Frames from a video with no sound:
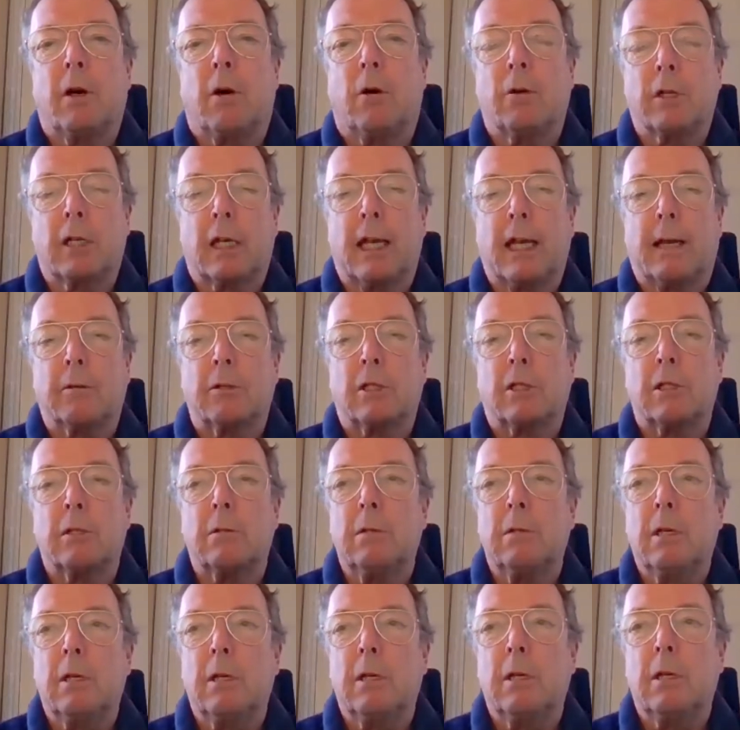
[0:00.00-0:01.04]
on
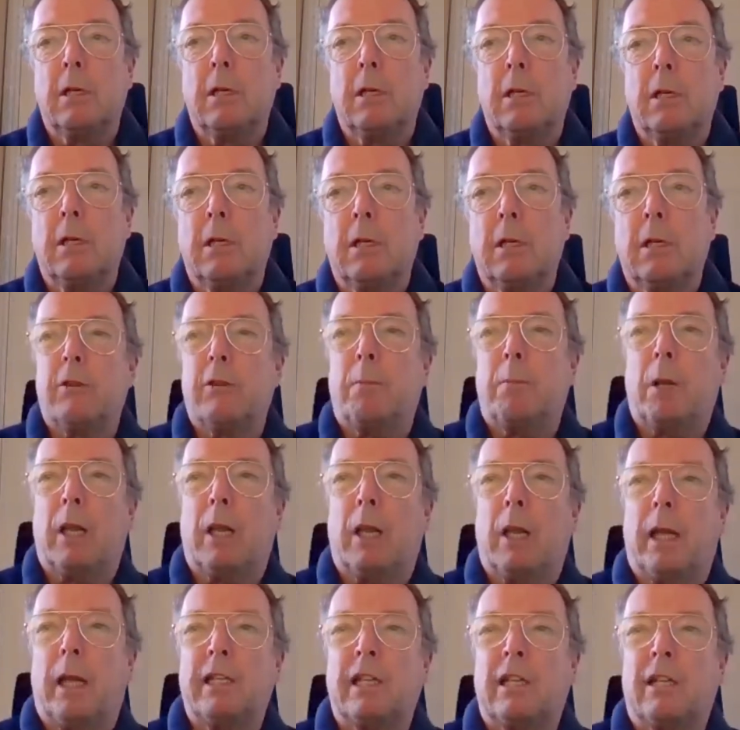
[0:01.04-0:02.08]
council. I'm on the
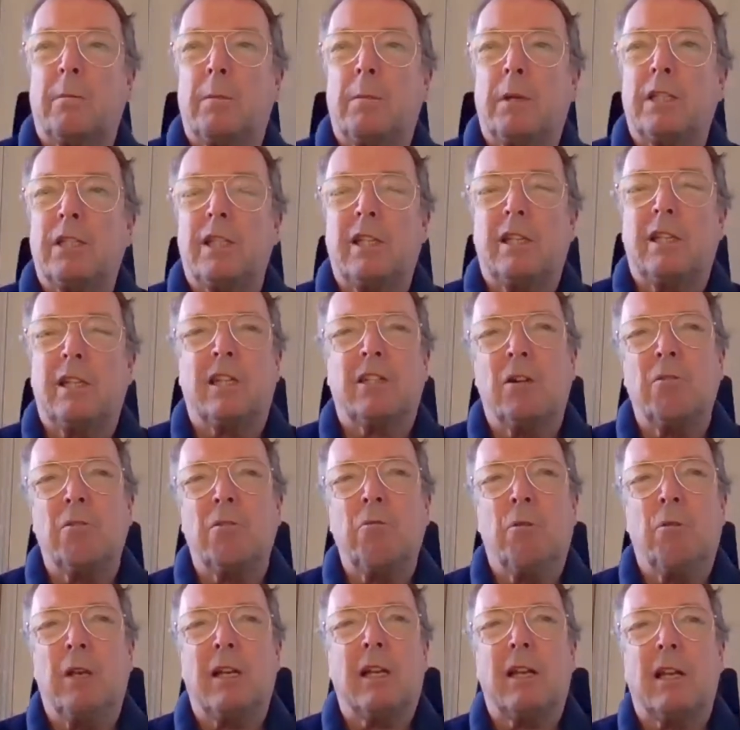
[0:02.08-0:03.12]
planning committee, and I don't
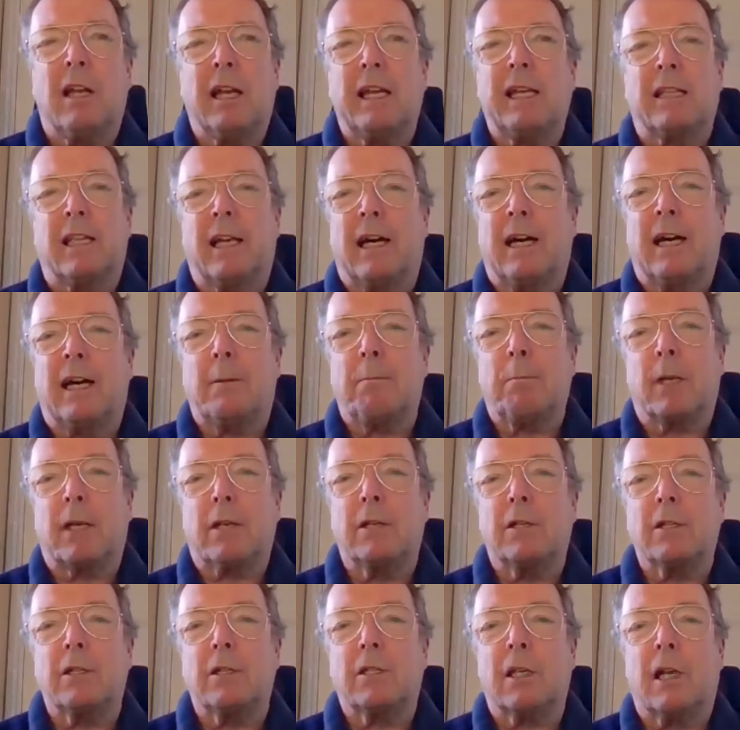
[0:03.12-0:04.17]
really like that
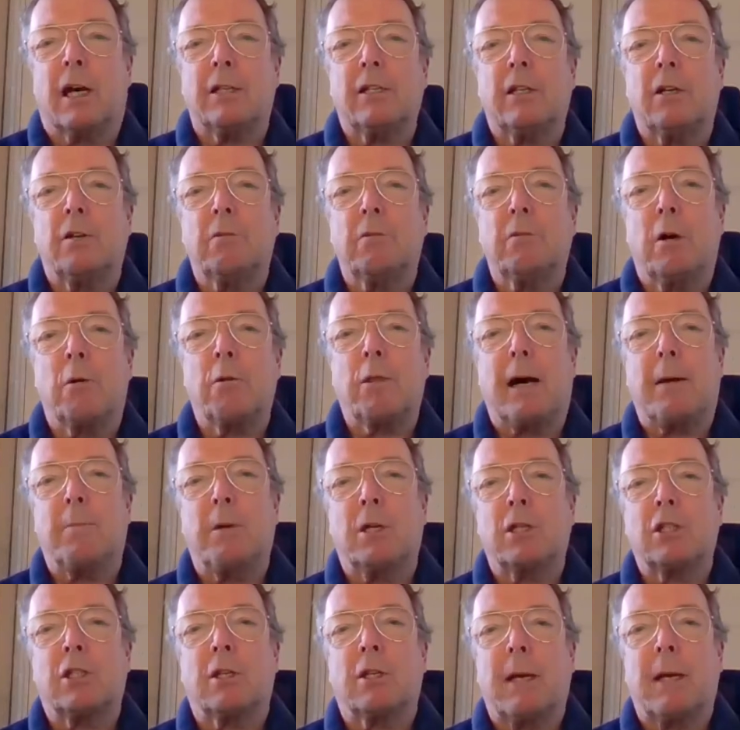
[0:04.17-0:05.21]
because I don't know that
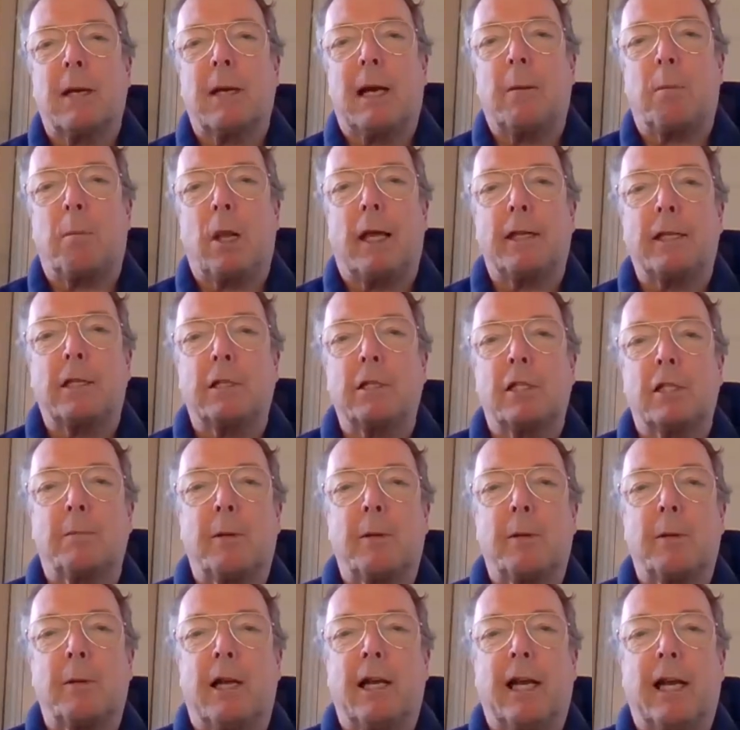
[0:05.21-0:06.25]
much about planning, despite
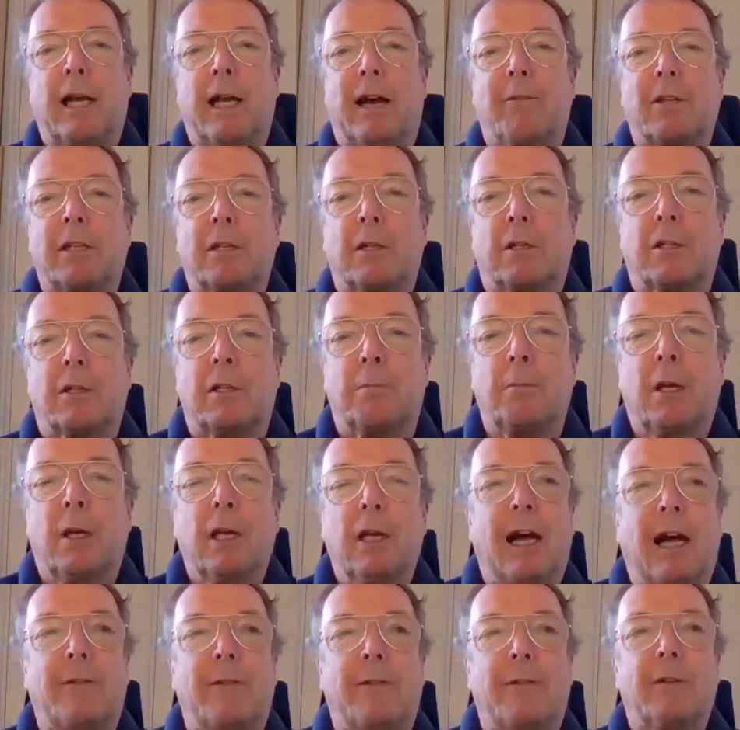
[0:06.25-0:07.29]
having
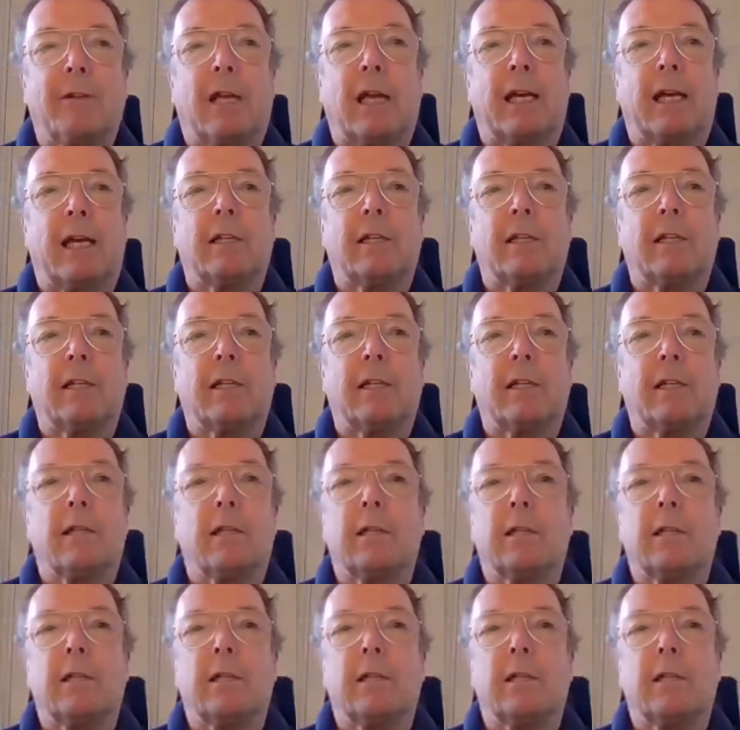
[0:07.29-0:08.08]
had a little bit of